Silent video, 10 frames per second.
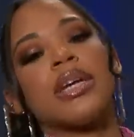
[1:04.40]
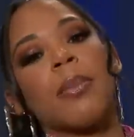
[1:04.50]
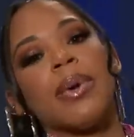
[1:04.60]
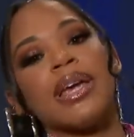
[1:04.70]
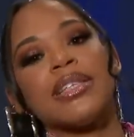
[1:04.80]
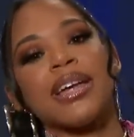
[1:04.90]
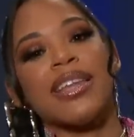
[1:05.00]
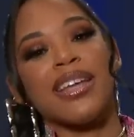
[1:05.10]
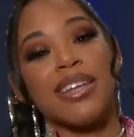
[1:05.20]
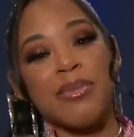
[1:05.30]
to compete
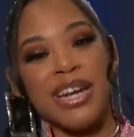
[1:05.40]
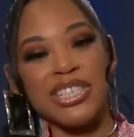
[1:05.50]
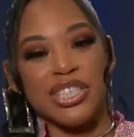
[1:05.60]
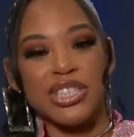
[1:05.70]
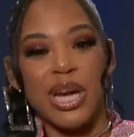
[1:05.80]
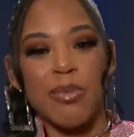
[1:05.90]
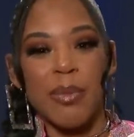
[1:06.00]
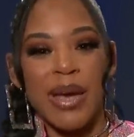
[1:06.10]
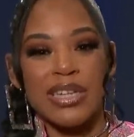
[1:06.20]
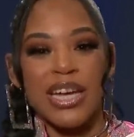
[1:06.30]
inside the Elimination Chamber
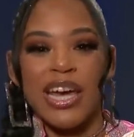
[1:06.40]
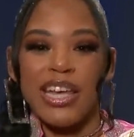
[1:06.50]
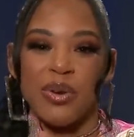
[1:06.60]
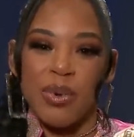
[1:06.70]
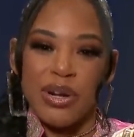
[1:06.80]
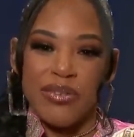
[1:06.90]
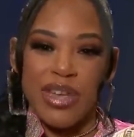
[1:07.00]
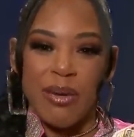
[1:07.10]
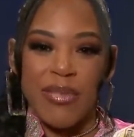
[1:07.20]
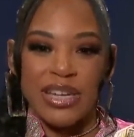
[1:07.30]
match, and the winner of
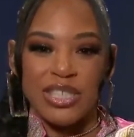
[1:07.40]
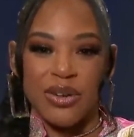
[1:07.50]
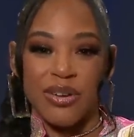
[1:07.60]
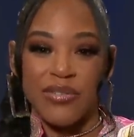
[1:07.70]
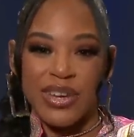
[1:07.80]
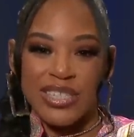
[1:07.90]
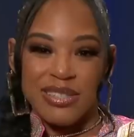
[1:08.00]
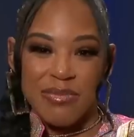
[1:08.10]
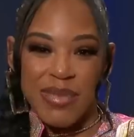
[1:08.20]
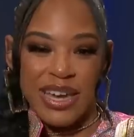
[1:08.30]
that match is going to
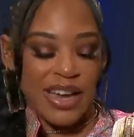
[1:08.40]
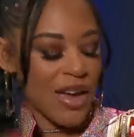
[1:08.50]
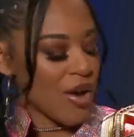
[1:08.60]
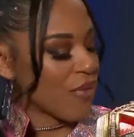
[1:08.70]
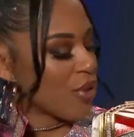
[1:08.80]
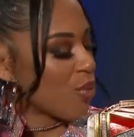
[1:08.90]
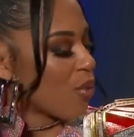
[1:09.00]
face me for the